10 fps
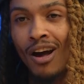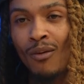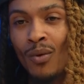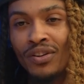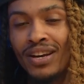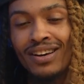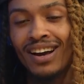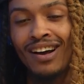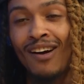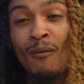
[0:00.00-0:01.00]
one
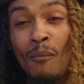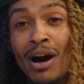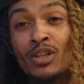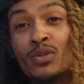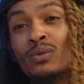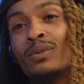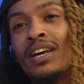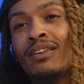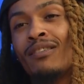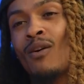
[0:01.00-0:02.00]
day, mind you,
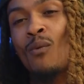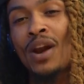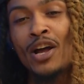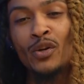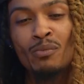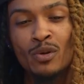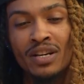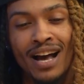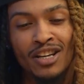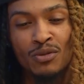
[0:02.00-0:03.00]
like when I do music,
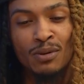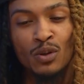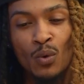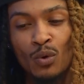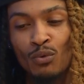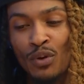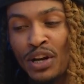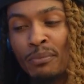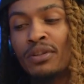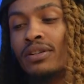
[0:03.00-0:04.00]
I just be doing it
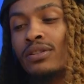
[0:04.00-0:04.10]
randomly.